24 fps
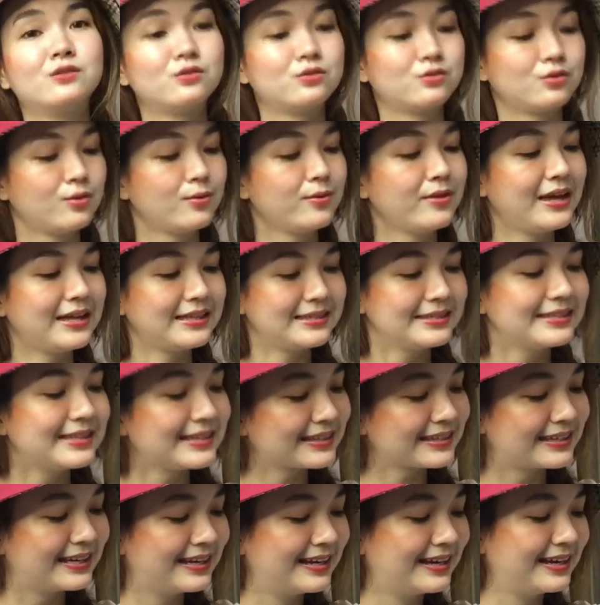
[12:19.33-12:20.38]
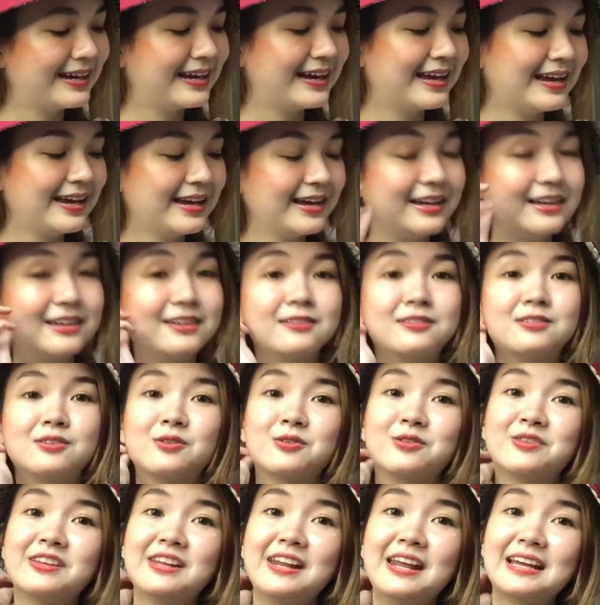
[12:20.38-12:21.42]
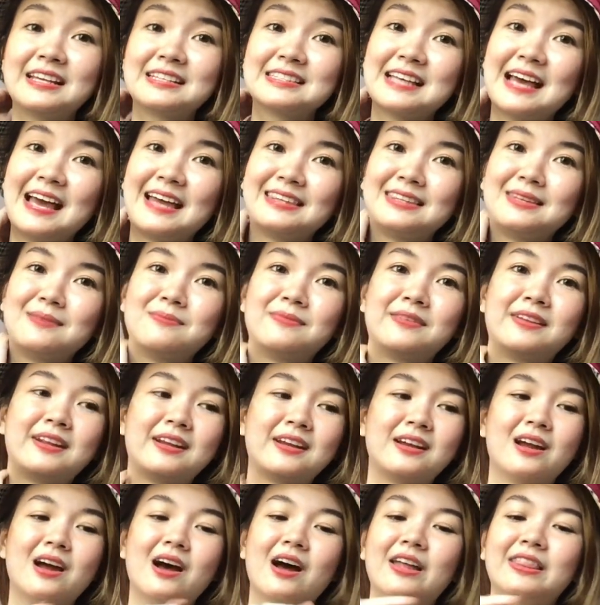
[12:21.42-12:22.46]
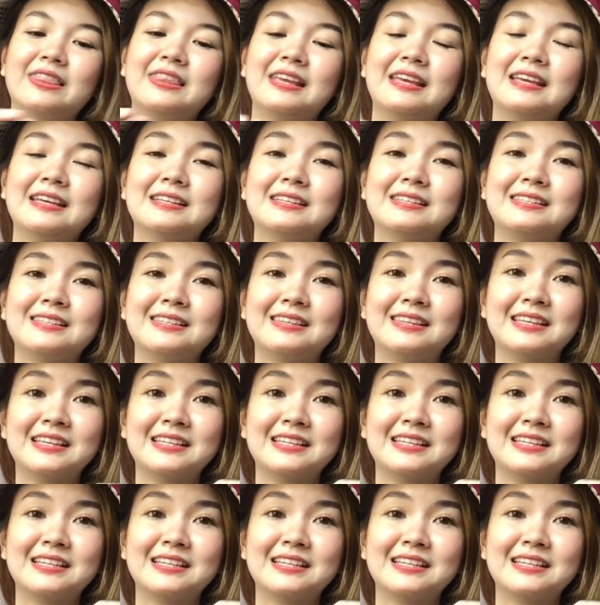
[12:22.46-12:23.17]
So that's it. So the next item that I got is